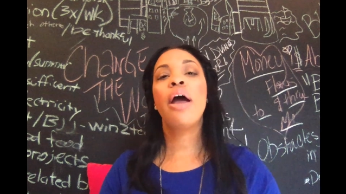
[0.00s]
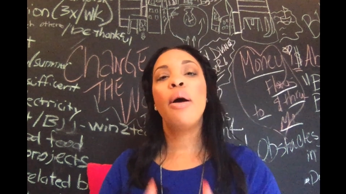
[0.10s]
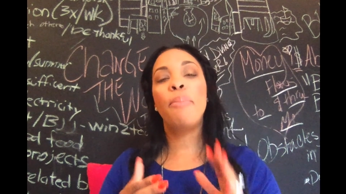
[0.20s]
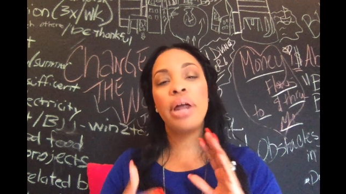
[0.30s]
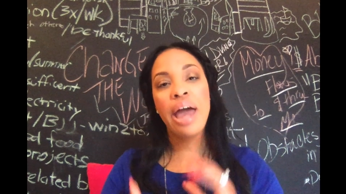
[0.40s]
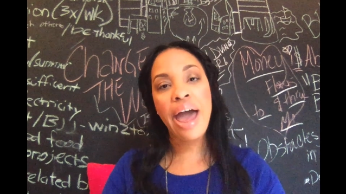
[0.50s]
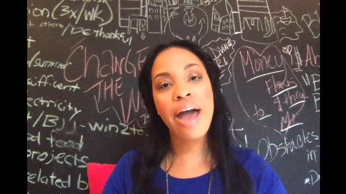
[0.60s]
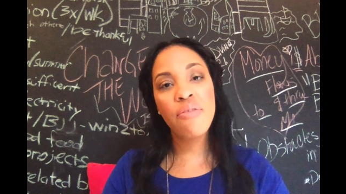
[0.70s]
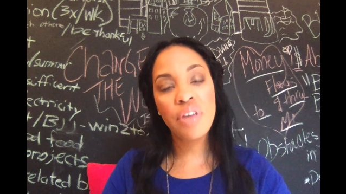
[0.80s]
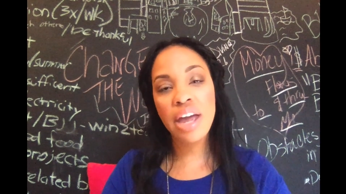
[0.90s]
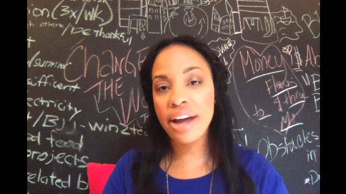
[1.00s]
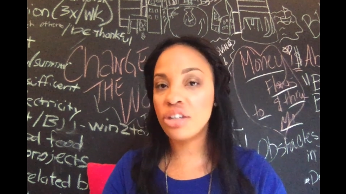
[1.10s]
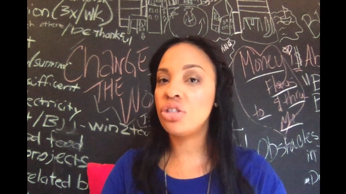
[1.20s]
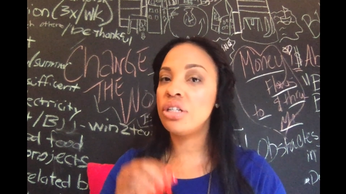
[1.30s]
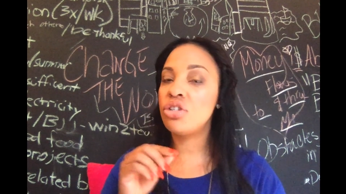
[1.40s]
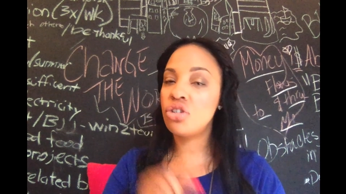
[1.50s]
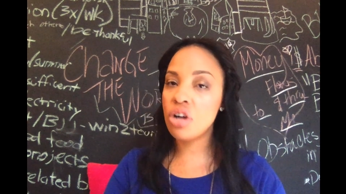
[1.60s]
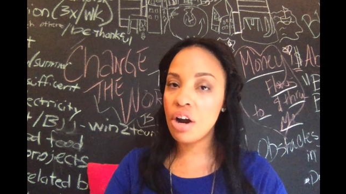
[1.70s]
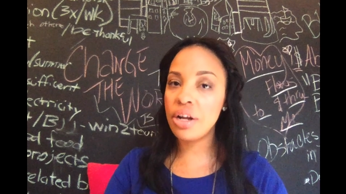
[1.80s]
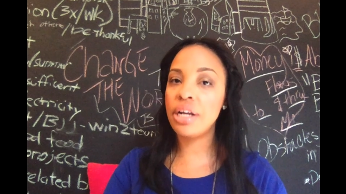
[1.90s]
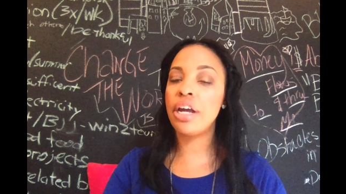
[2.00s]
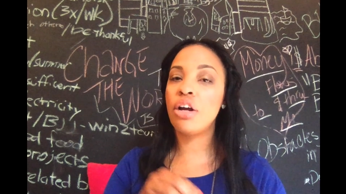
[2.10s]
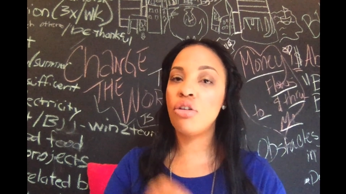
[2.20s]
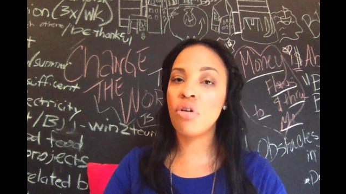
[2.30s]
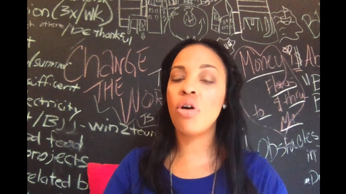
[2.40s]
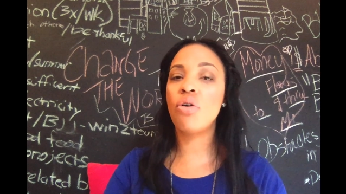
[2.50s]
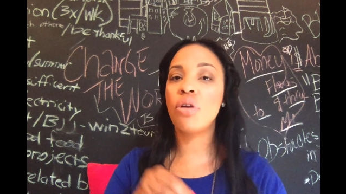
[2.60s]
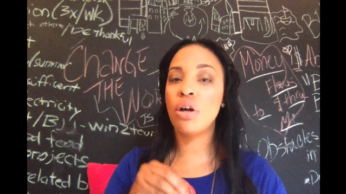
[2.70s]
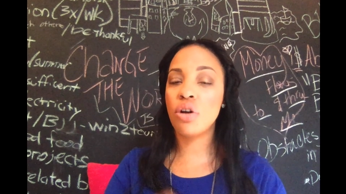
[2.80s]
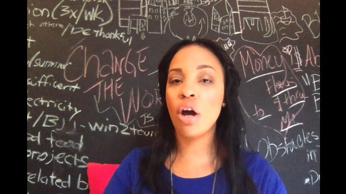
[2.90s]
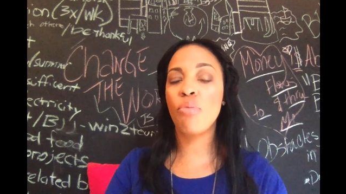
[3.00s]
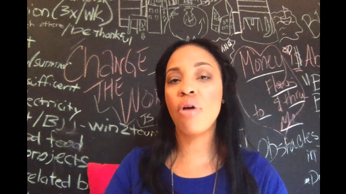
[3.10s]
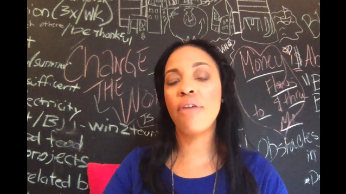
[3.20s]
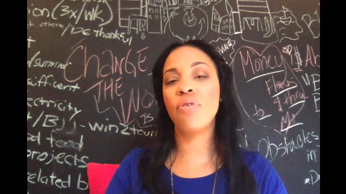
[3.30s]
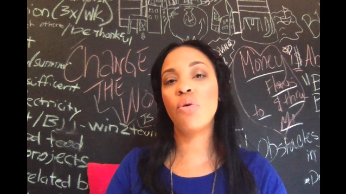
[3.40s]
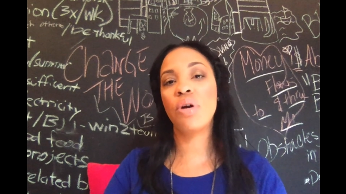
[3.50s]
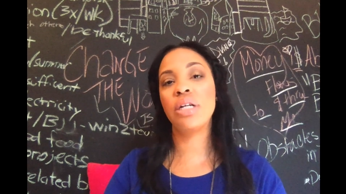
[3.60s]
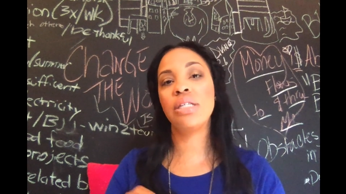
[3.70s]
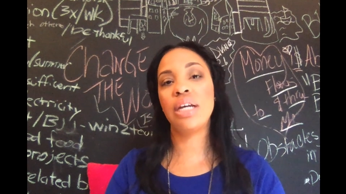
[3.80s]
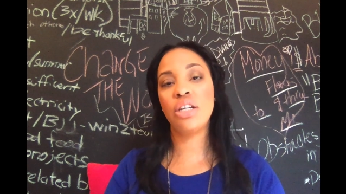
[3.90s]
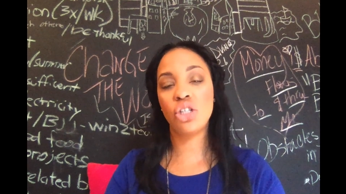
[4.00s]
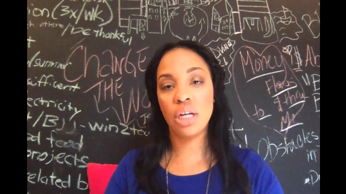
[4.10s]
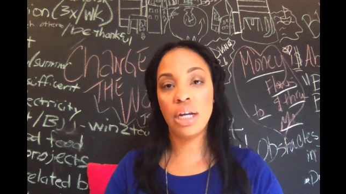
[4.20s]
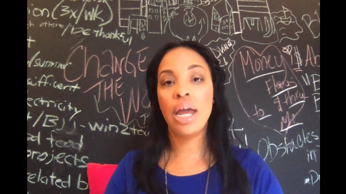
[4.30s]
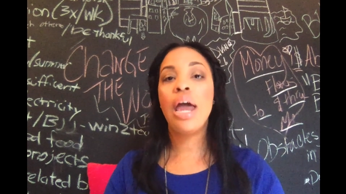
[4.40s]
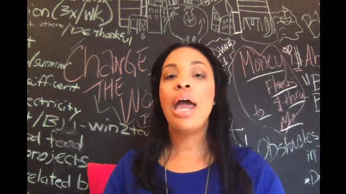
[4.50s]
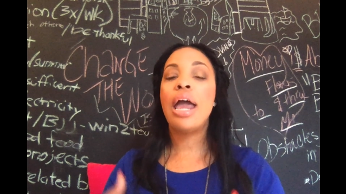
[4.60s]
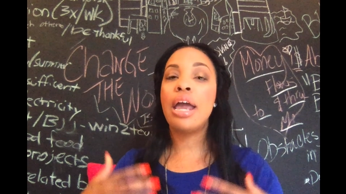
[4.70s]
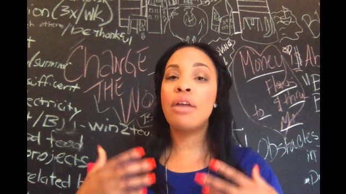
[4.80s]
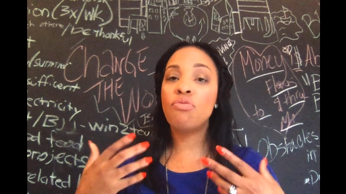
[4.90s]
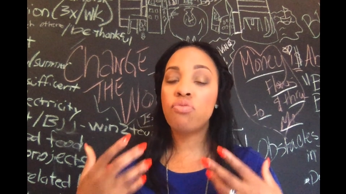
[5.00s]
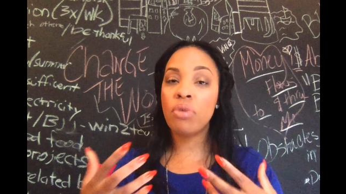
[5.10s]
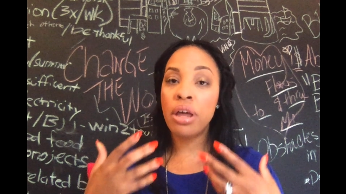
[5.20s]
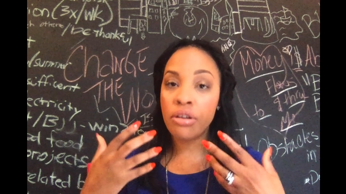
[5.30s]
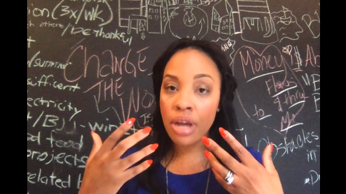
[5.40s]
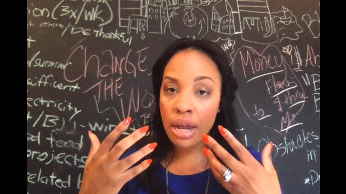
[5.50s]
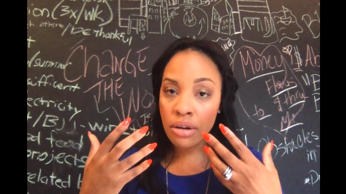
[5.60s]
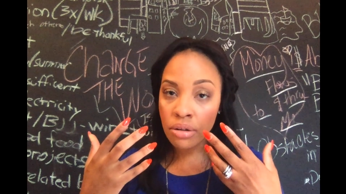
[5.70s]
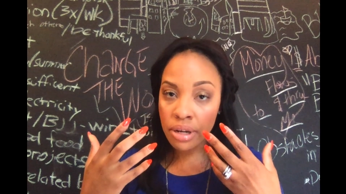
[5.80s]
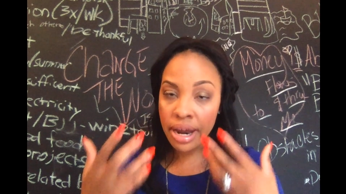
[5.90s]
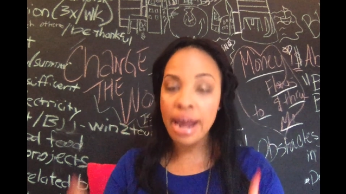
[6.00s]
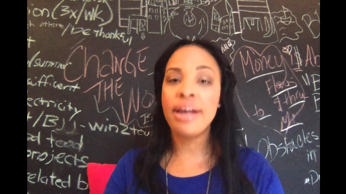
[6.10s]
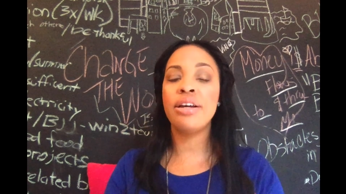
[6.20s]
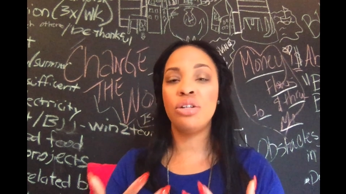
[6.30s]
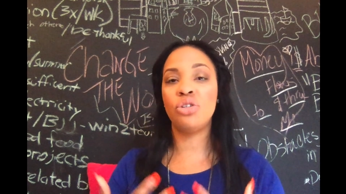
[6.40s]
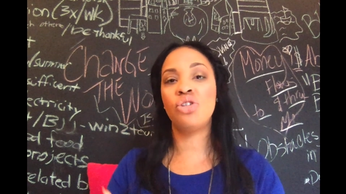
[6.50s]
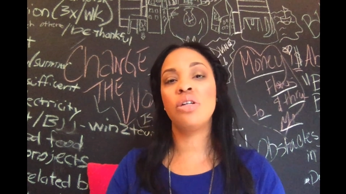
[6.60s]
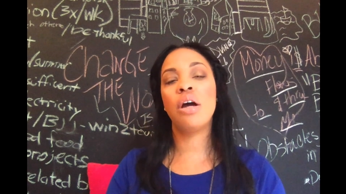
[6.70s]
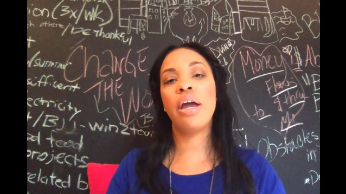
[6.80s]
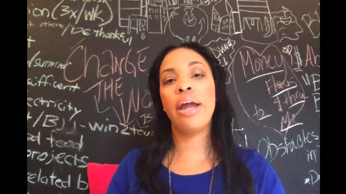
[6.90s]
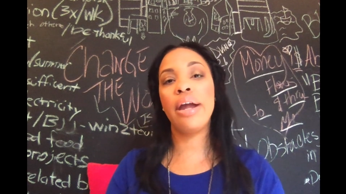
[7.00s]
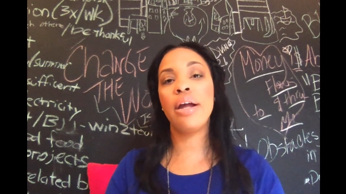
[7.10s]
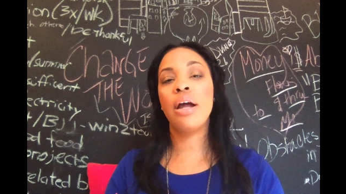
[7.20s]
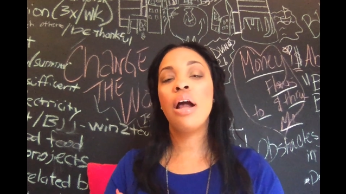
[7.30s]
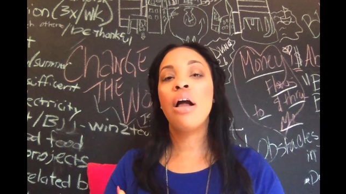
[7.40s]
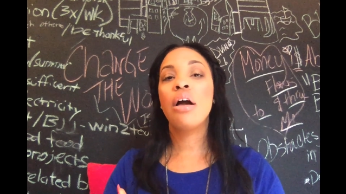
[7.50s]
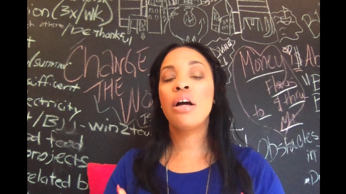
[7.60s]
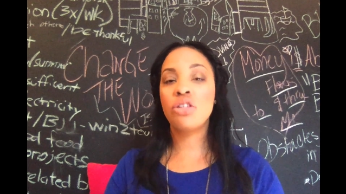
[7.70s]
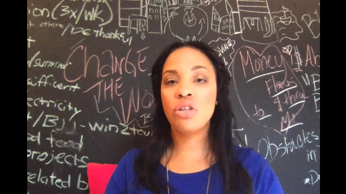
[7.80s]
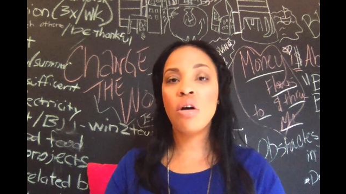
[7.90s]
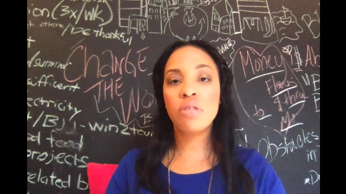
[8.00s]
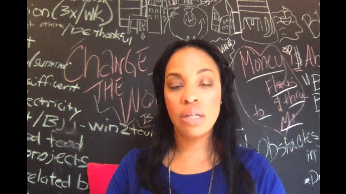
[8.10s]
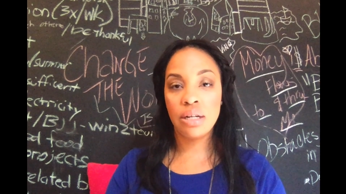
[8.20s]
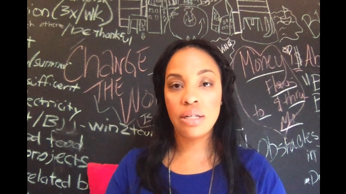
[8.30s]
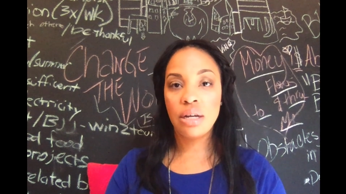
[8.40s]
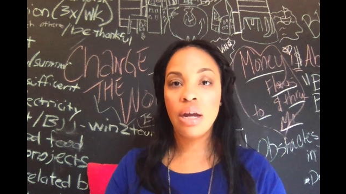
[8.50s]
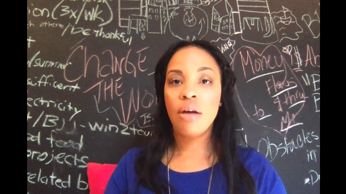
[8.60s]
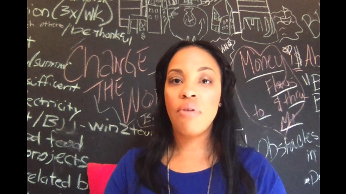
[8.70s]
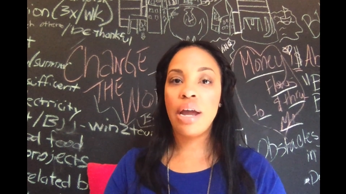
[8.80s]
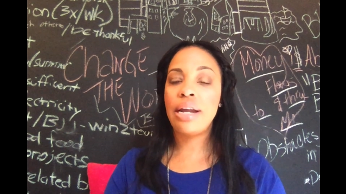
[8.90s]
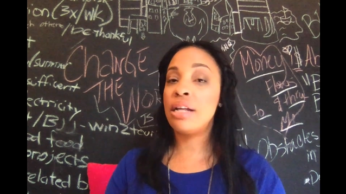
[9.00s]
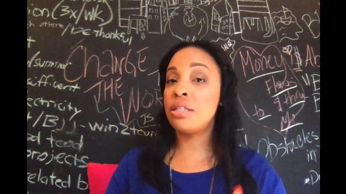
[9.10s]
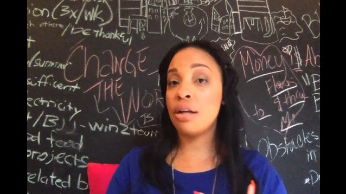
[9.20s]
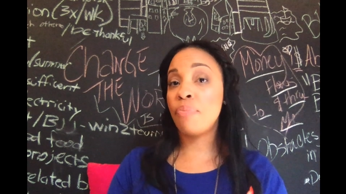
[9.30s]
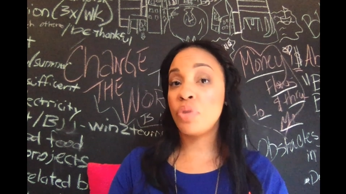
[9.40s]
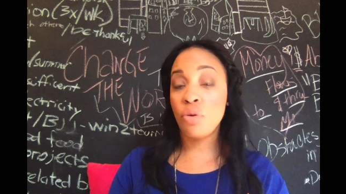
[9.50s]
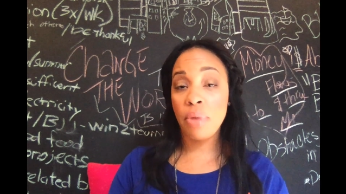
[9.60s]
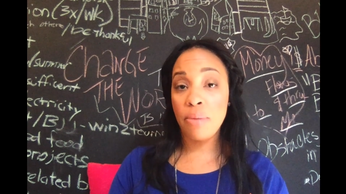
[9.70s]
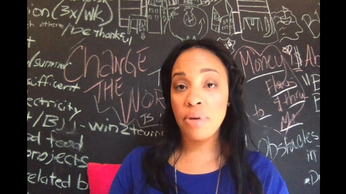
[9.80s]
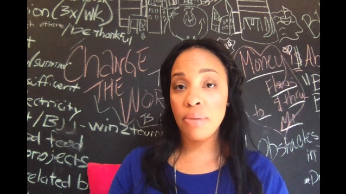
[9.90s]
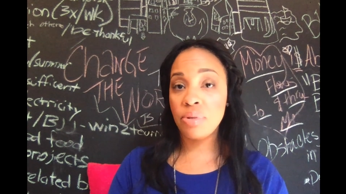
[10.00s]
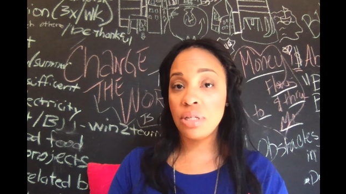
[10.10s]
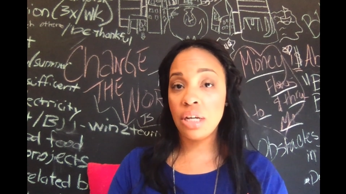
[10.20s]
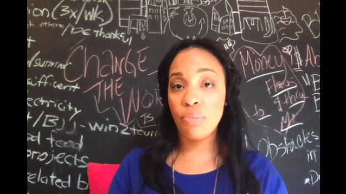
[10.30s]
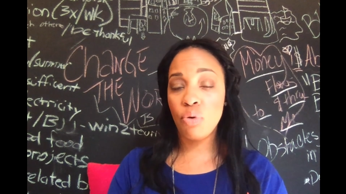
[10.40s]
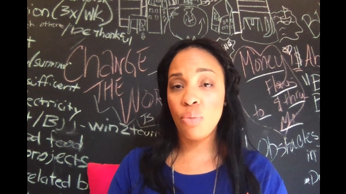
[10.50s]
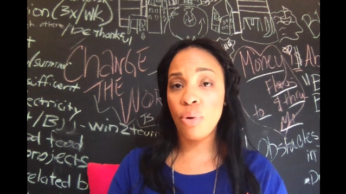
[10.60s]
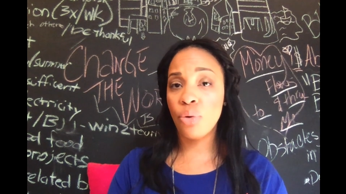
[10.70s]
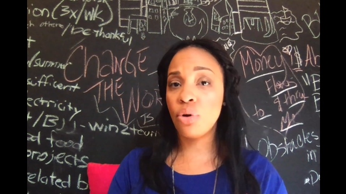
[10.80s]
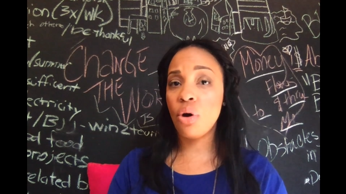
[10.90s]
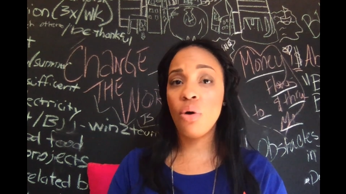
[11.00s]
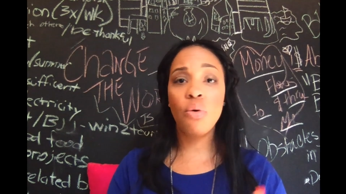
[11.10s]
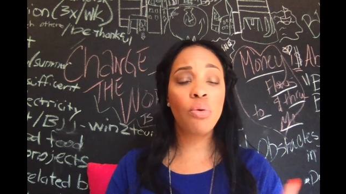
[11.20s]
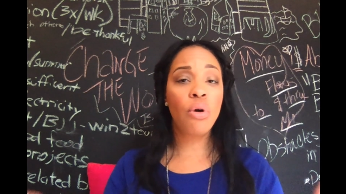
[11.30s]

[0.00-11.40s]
but have they actually started and grown a nonprofit organization and engage a consultant, right? And some you might be able to get pro bono,